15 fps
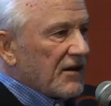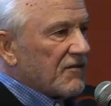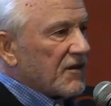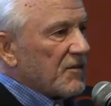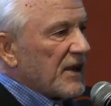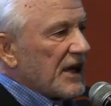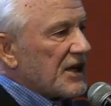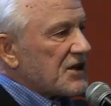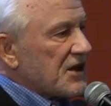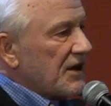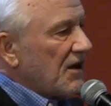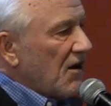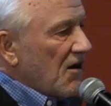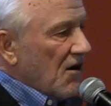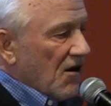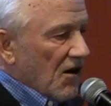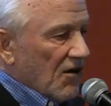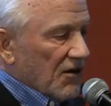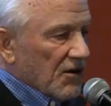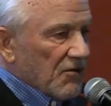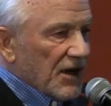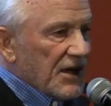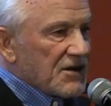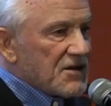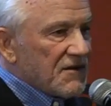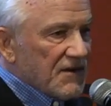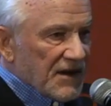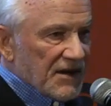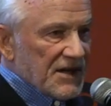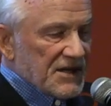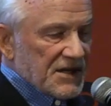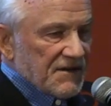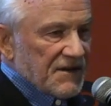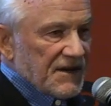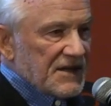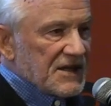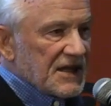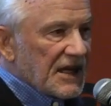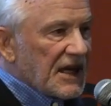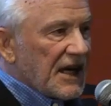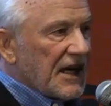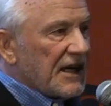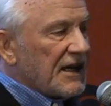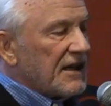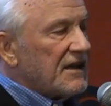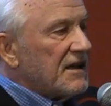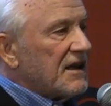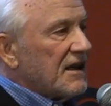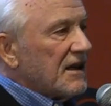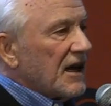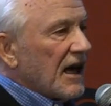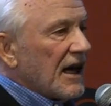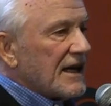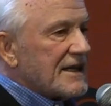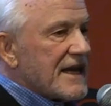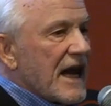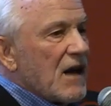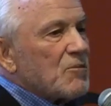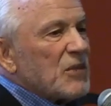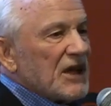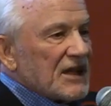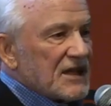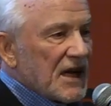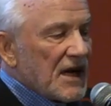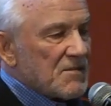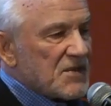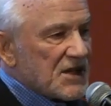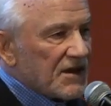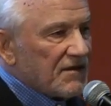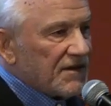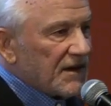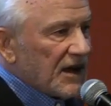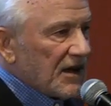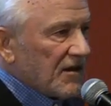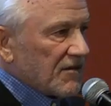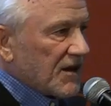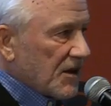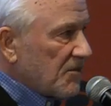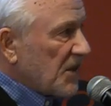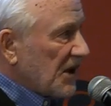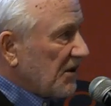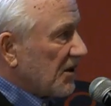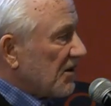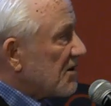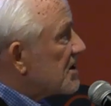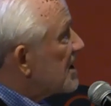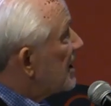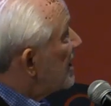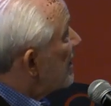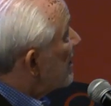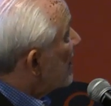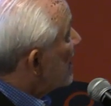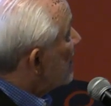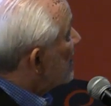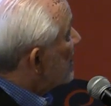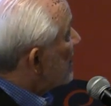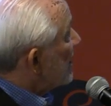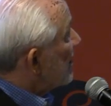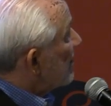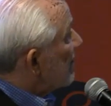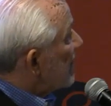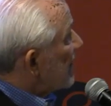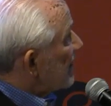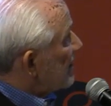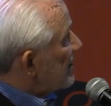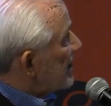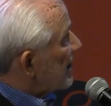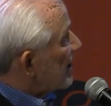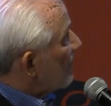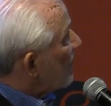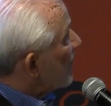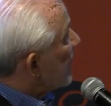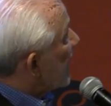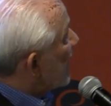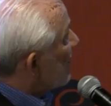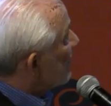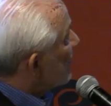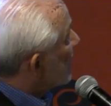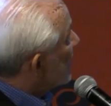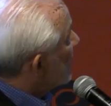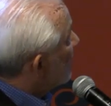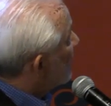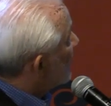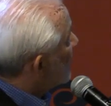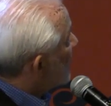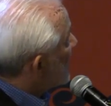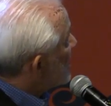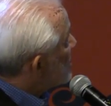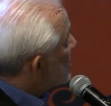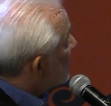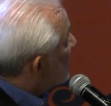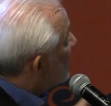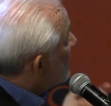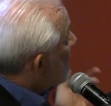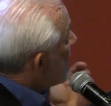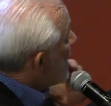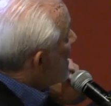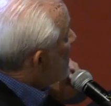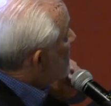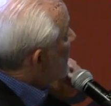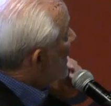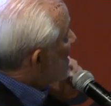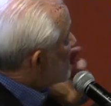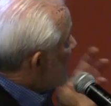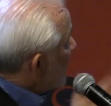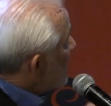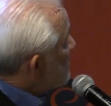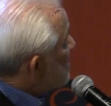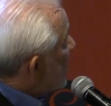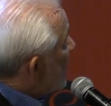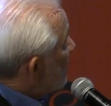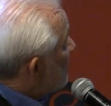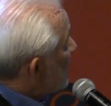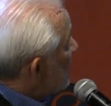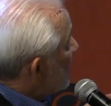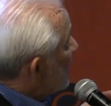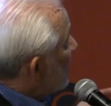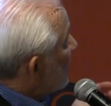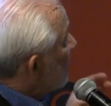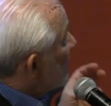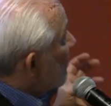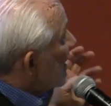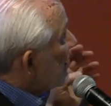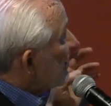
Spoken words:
information, all the way to very sophisticated tablet types of computers that we're gathering information. But it's very popular,